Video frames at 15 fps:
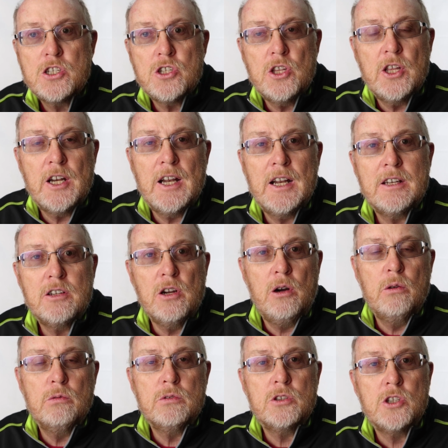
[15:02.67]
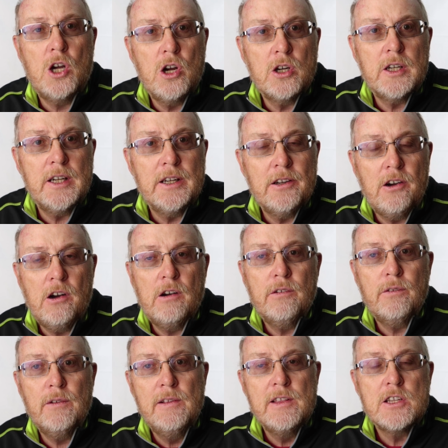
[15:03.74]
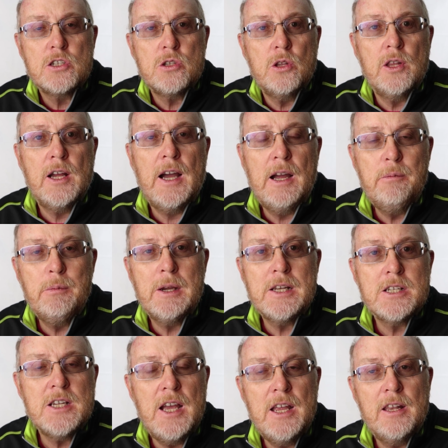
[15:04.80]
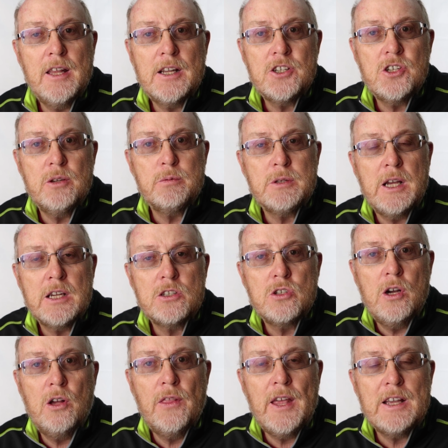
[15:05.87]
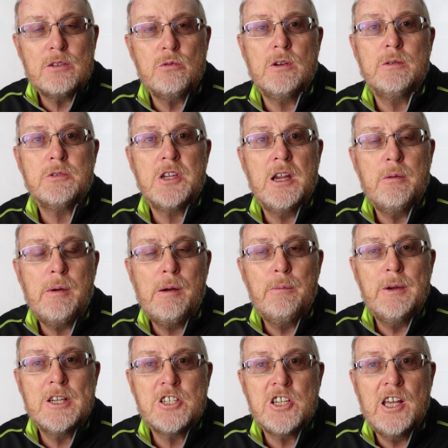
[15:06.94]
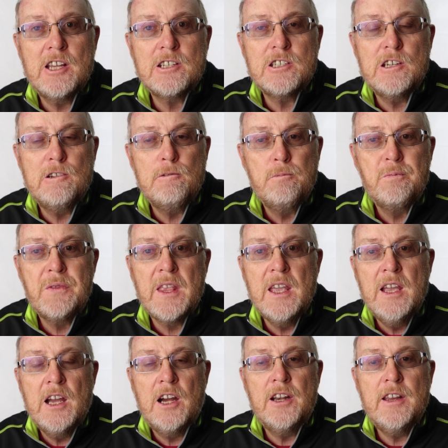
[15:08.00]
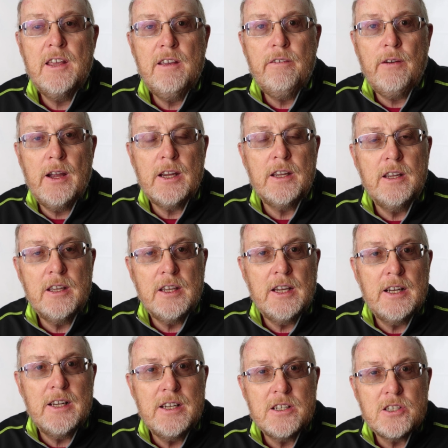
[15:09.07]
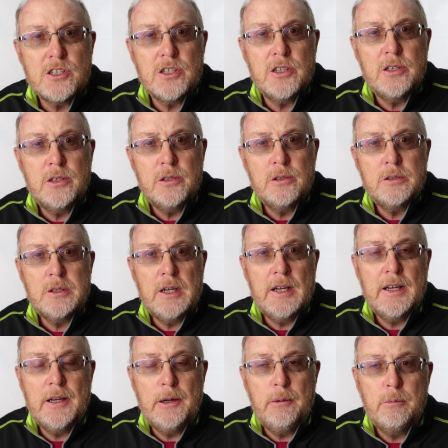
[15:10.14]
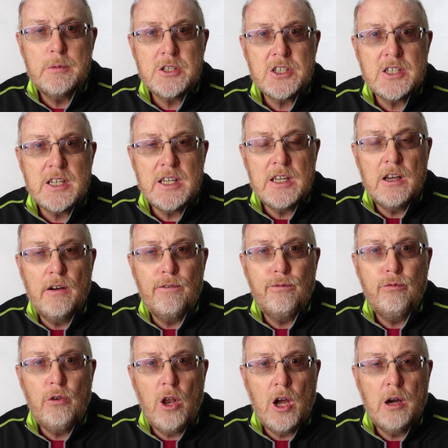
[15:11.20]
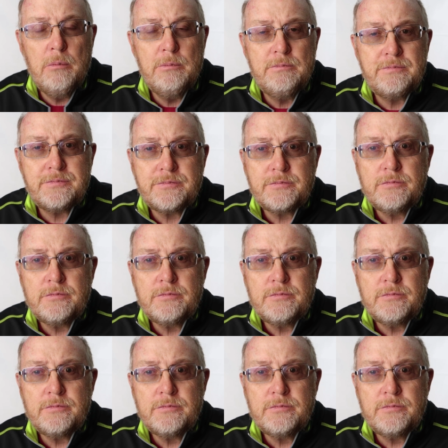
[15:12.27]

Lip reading: so that I don't donk it off, so that I maintain that chip stack. So that's what I'm saying about being selective. And if I can get into see a flop